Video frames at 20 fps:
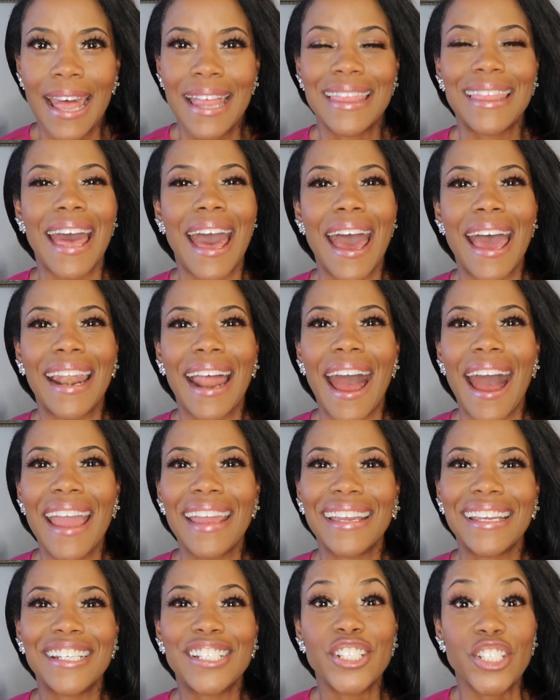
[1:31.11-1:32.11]
that I
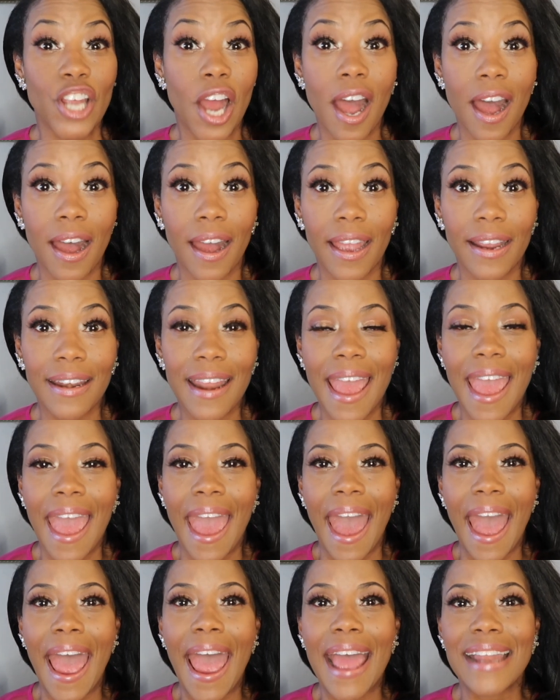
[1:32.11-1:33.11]
can don
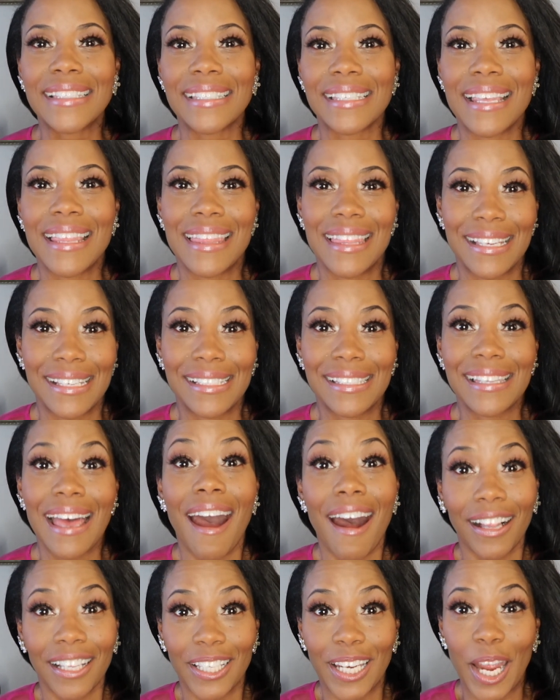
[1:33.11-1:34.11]
at this
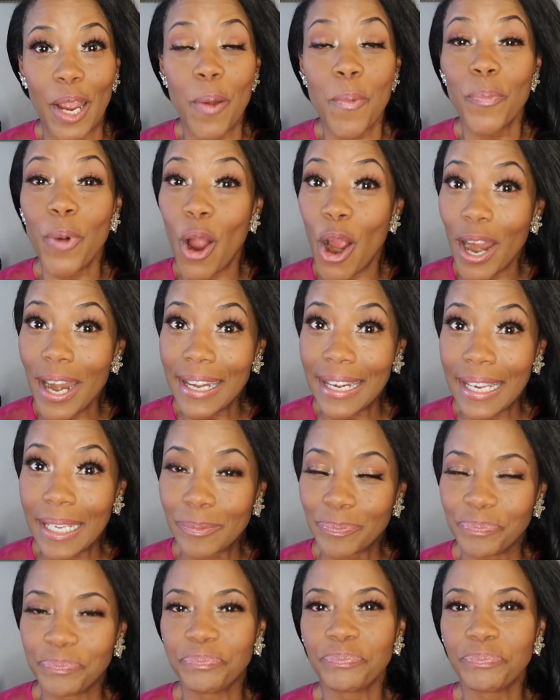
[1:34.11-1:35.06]
holiday party.